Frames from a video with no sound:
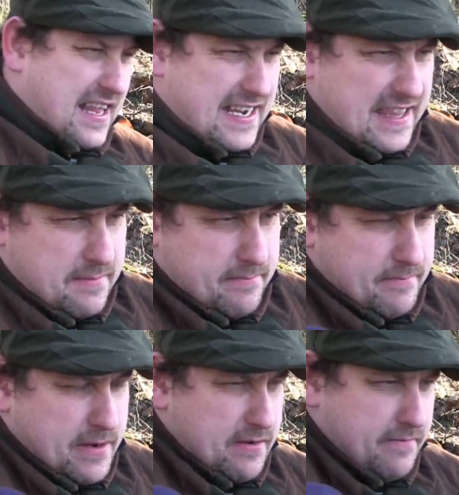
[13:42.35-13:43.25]
like it
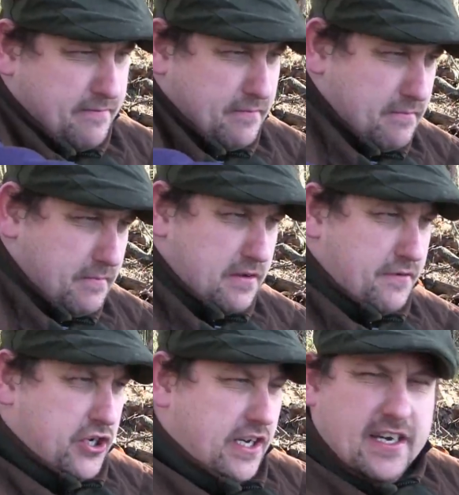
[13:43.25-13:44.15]
when you're
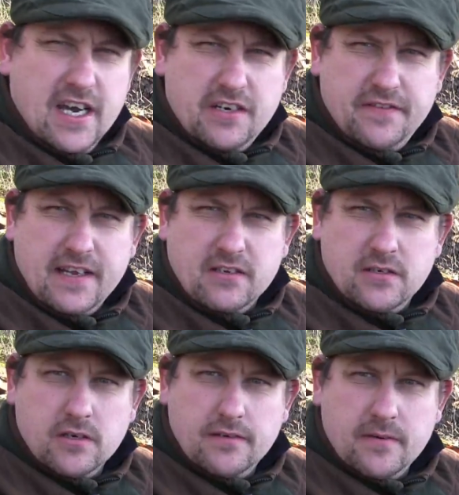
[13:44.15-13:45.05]
fishing cage
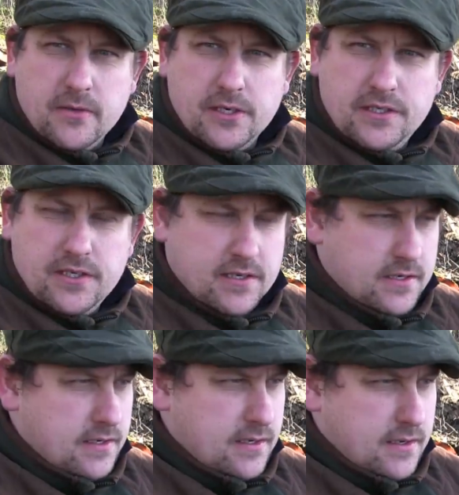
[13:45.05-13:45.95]
feeders though, if I'm honest.
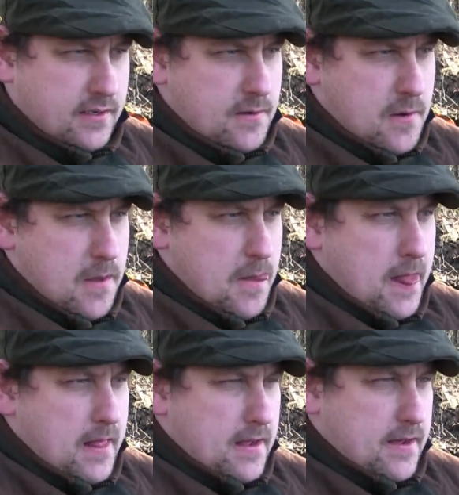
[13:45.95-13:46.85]

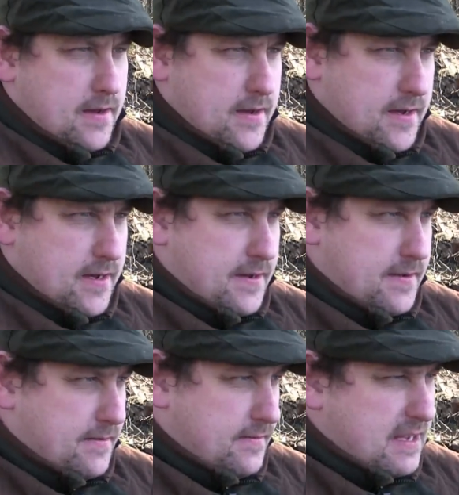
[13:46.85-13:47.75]

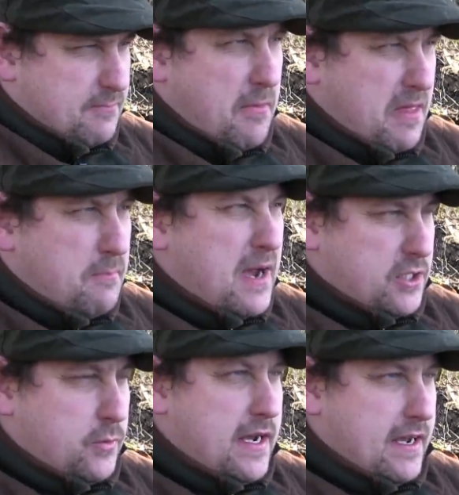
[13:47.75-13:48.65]
That's probably the
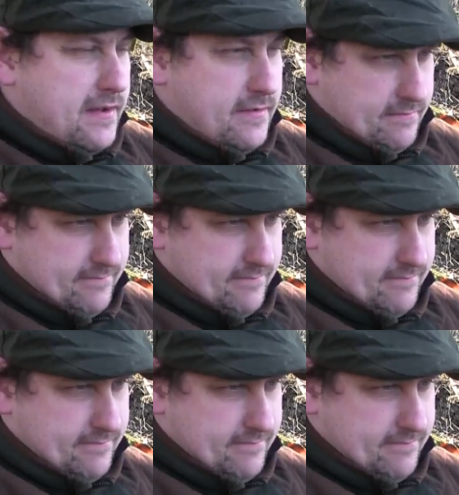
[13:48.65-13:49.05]
best way